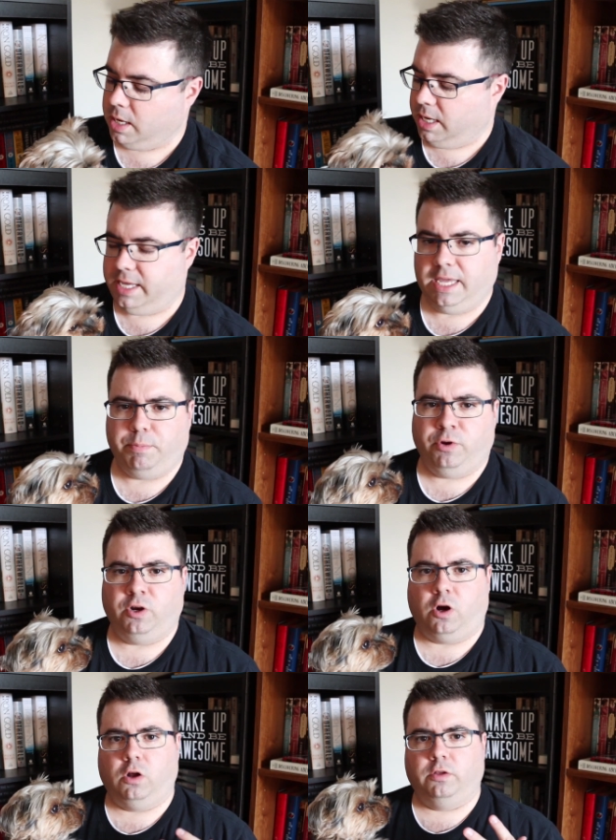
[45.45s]
He
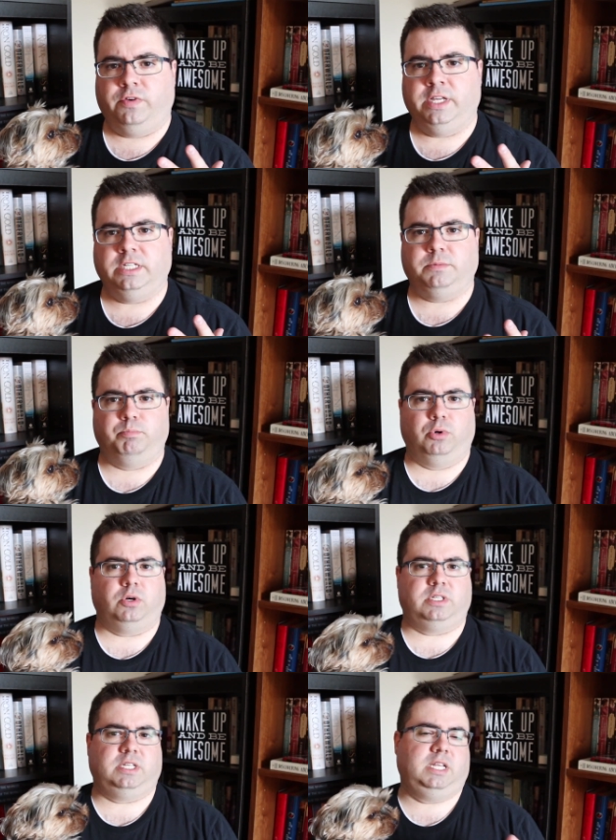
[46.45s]
put all of his
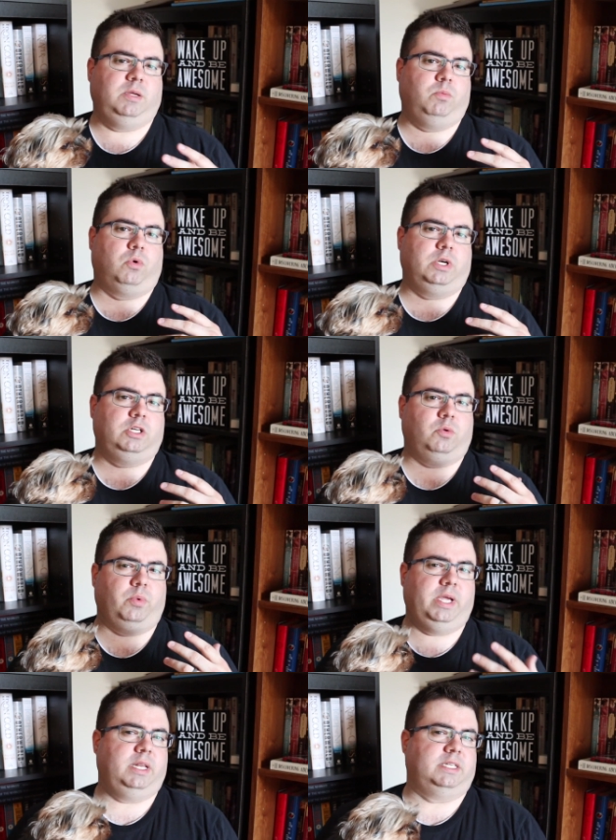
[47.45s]
books that he wanted to read,